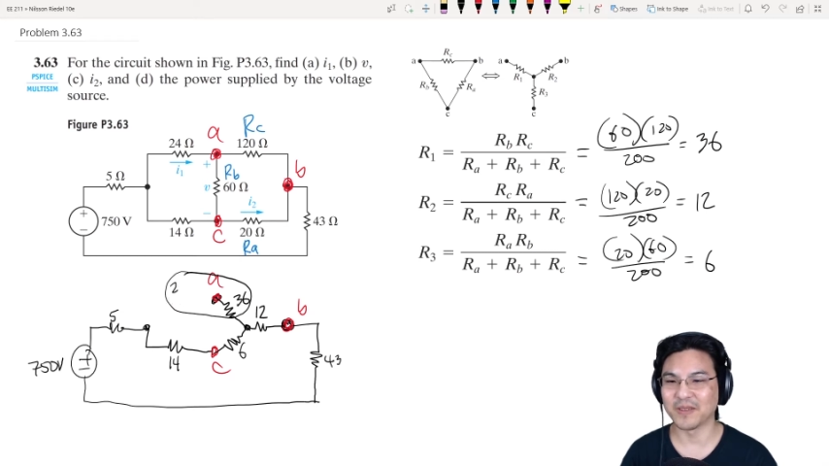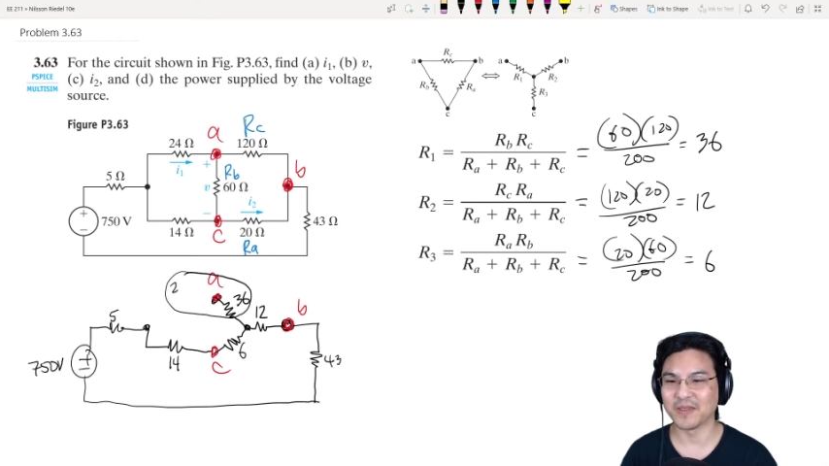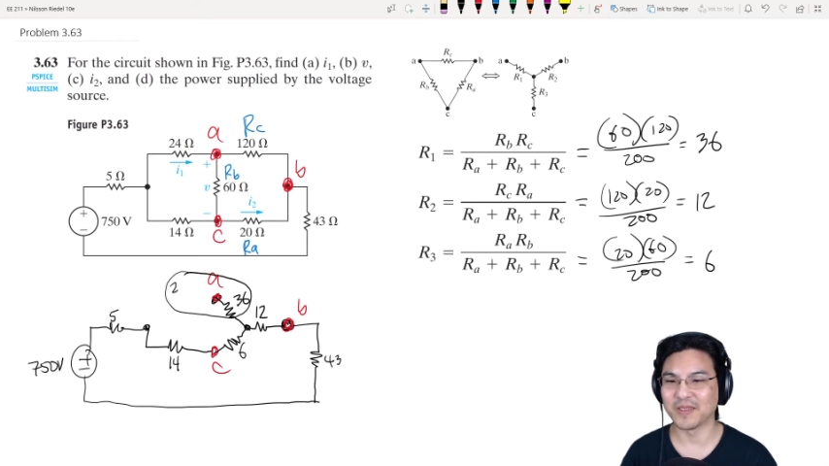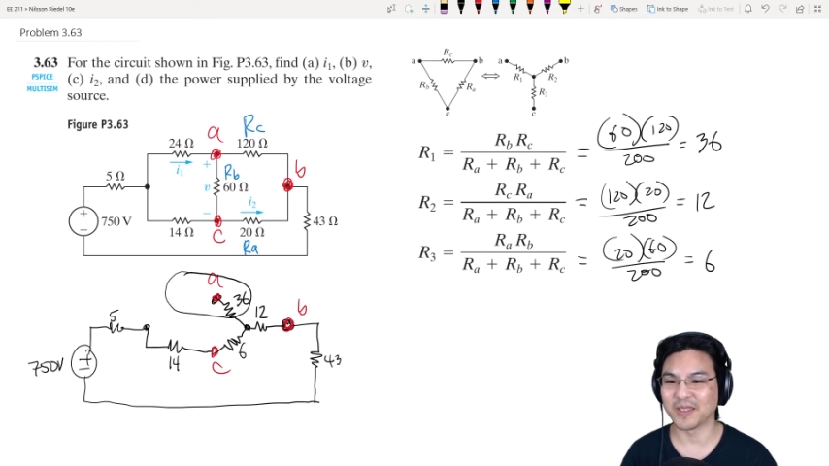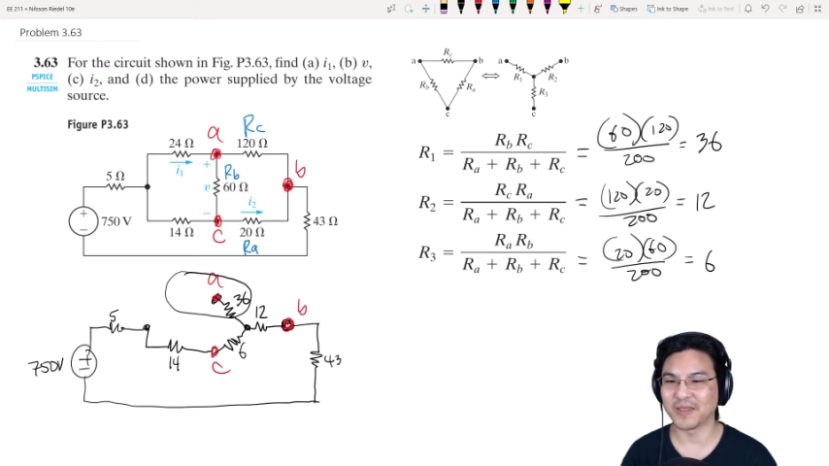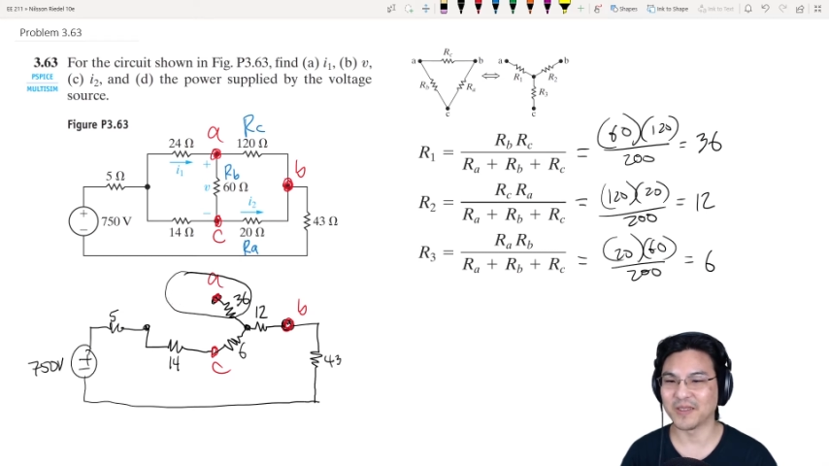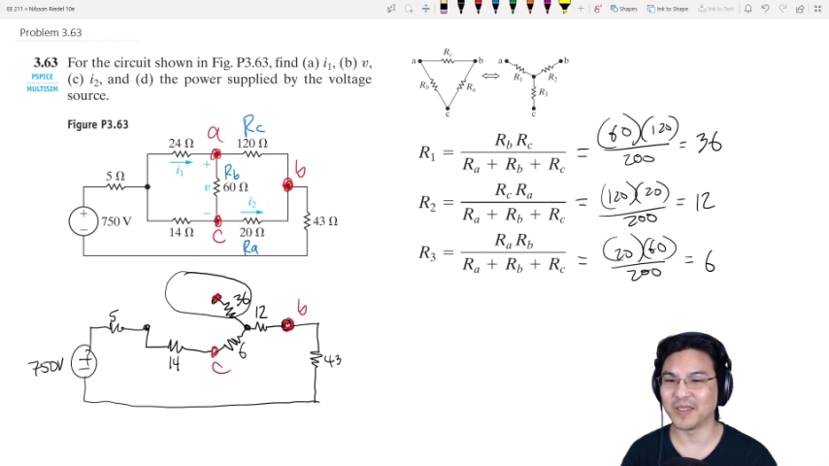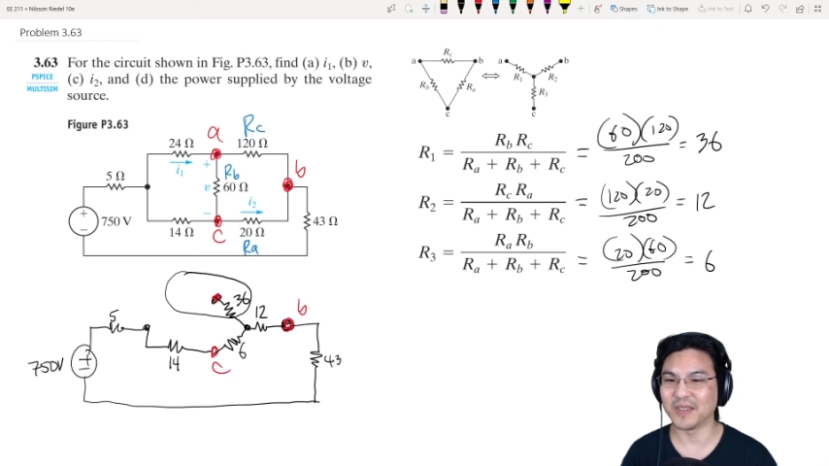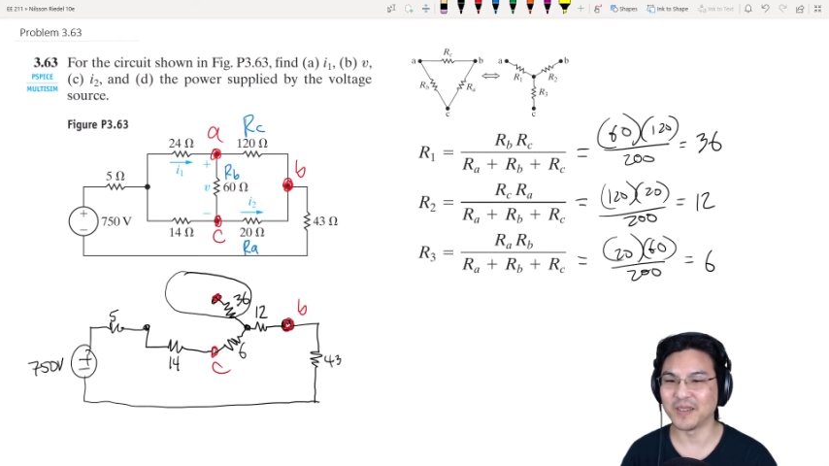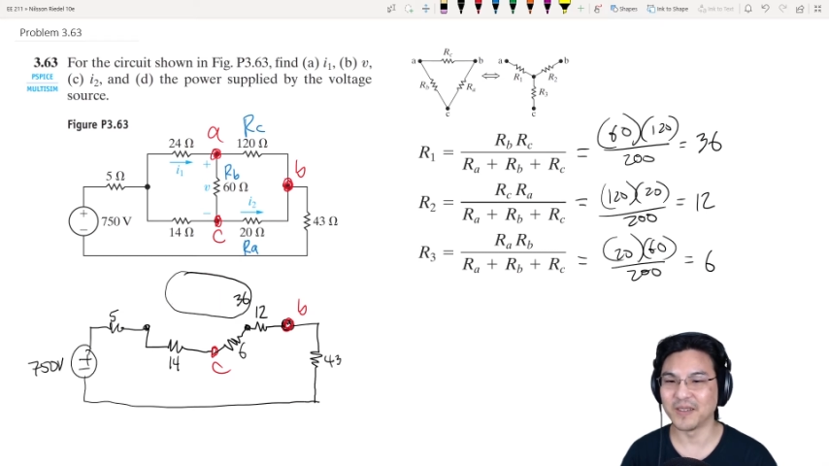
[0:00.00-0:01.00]

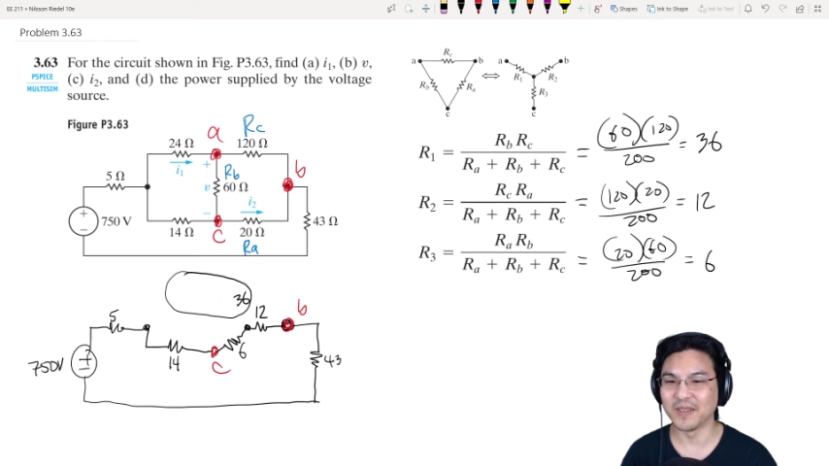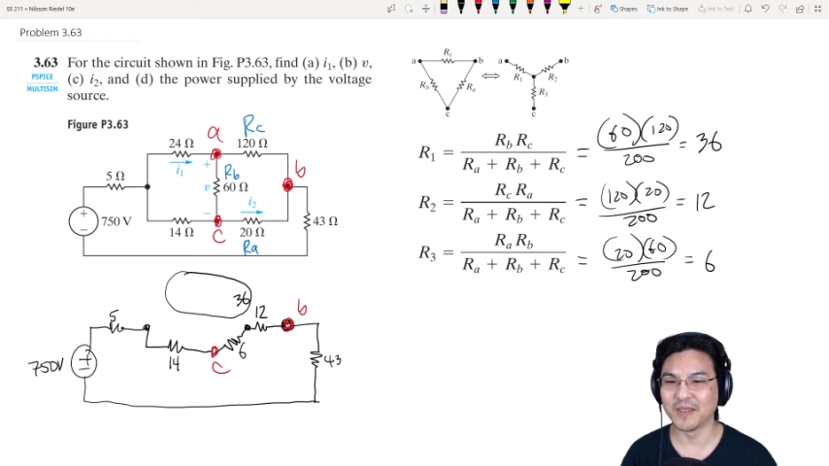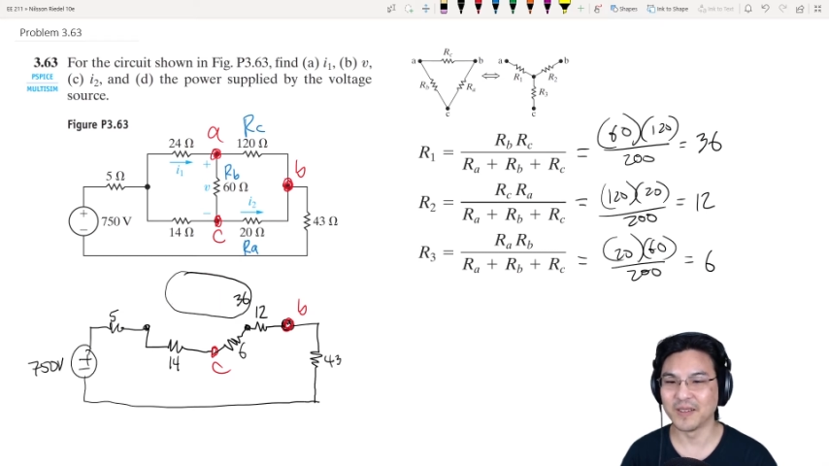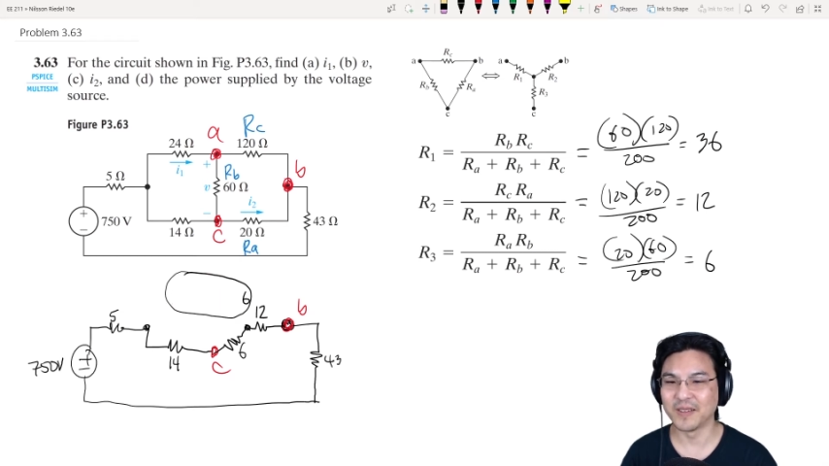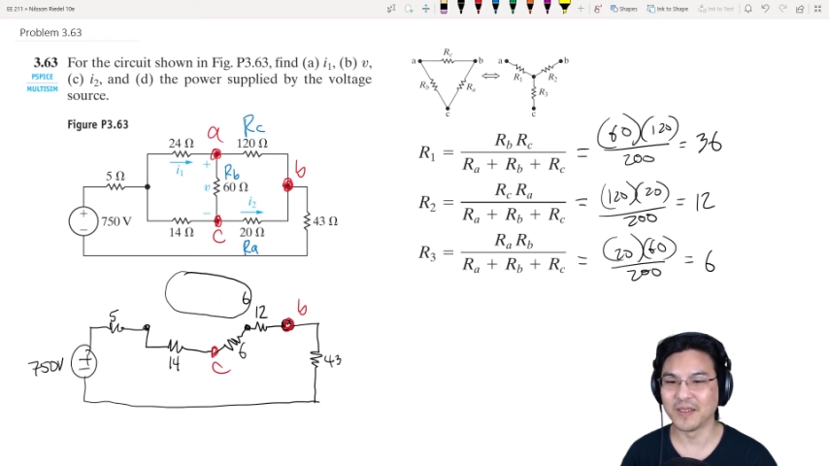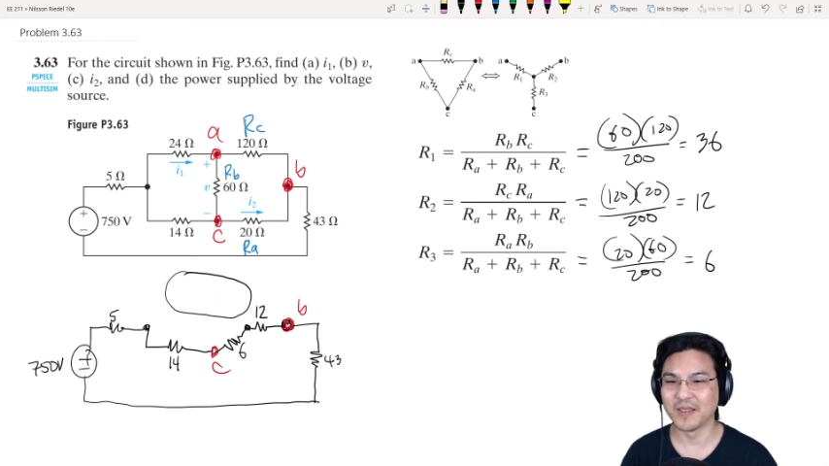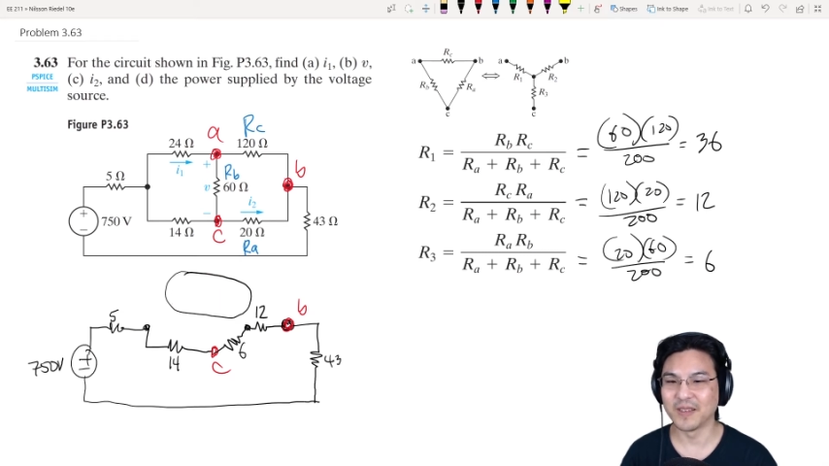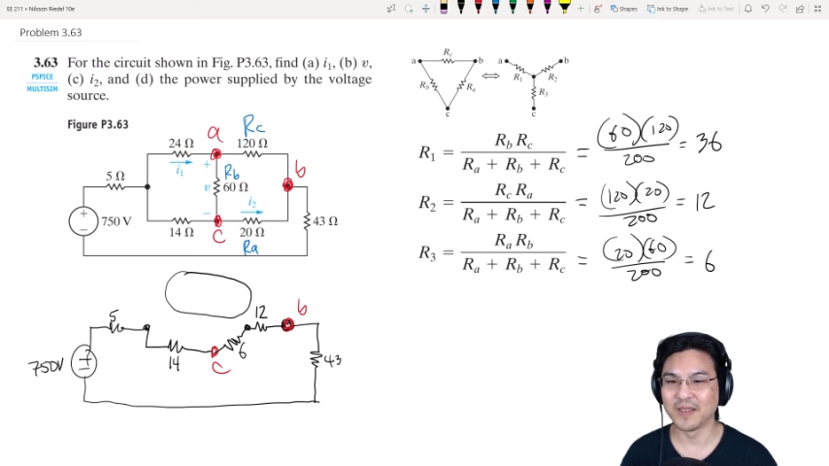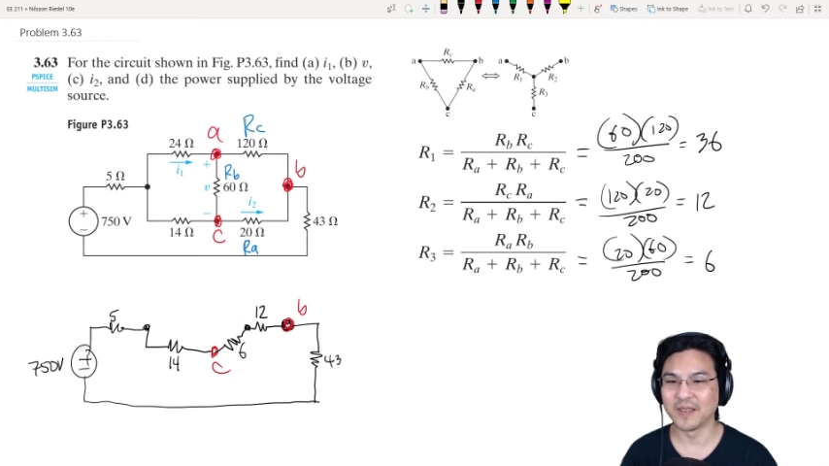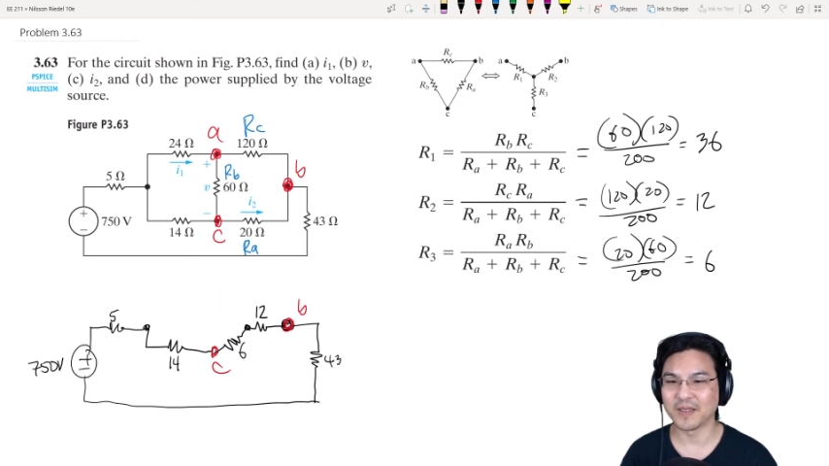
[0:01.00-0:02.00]
60.
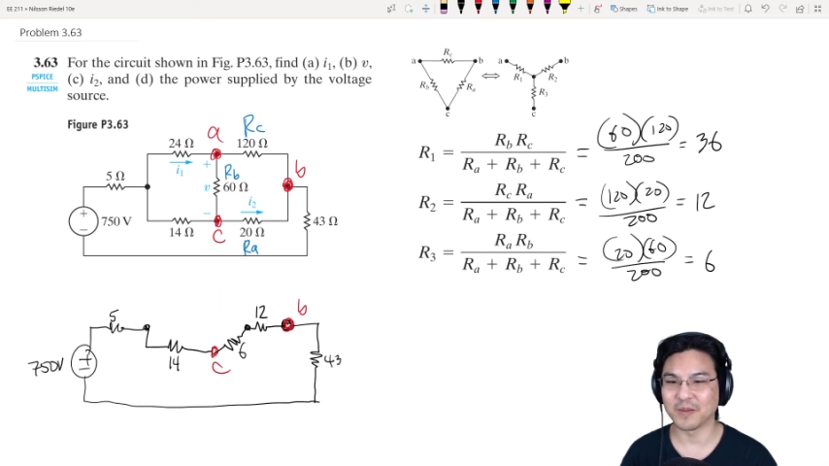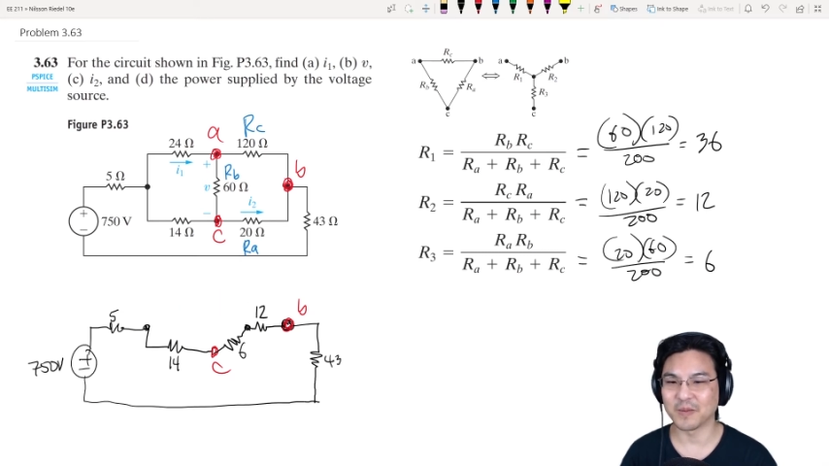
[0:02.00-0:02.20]
So